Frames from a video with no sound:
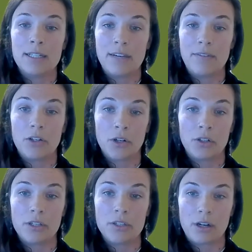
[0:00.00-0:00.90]
David
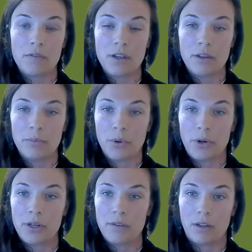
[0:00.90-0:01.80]
currently serves on the
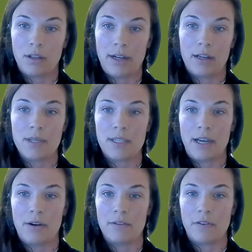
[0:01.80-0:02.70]
board of the Clackamas
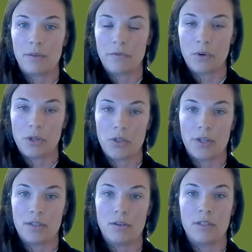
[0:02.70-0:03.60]
County Farm
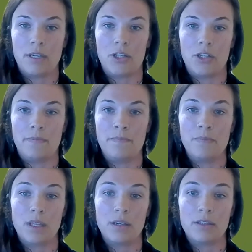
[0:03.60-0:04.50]
Forestry Association
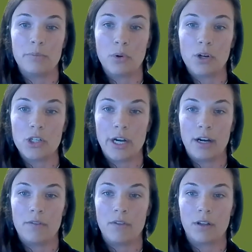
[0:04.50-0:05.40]
is the board
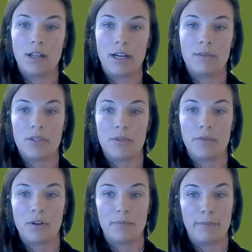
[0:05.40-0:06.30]
chair of the Clackamas
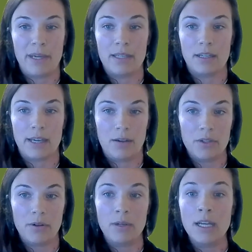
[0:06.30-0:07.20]
River Basin
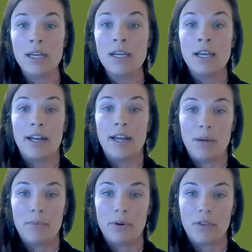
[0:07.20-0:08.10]
Council and a
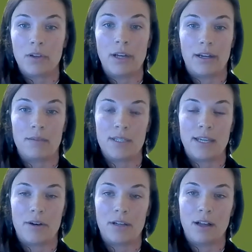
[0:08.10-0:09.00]
member of the Clackamas
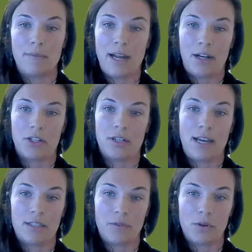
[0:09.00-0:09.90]
County Climate Action
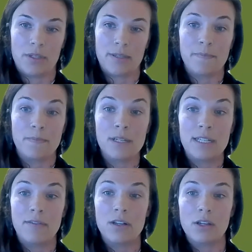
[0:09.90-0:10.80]
Task Force.
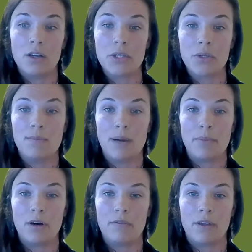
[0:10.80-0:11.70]
David is also a
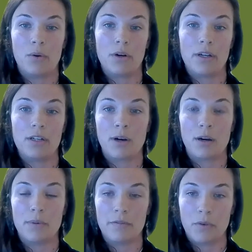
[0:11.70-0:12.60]
member of the Oregon
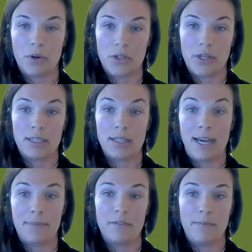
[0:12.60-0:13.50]
Department of Forestry's
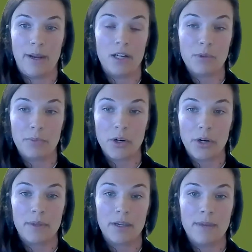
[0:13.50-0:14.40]
Adaptive Management
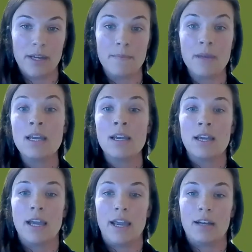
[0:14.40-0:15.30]
Program Committee
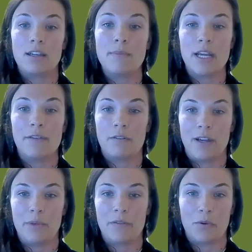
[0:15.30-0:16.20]
and Committee for
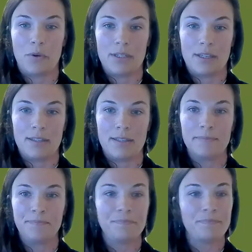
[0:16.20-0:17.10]
Family Forest
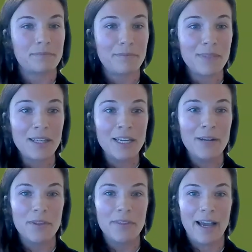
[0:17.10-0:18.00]
Lands.
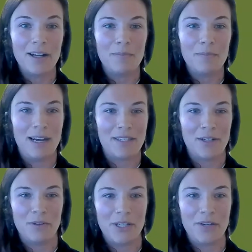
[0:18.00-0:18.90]
And with that, I'll pass it
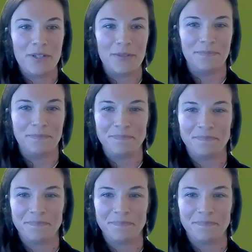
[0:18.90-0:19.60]
over to you two.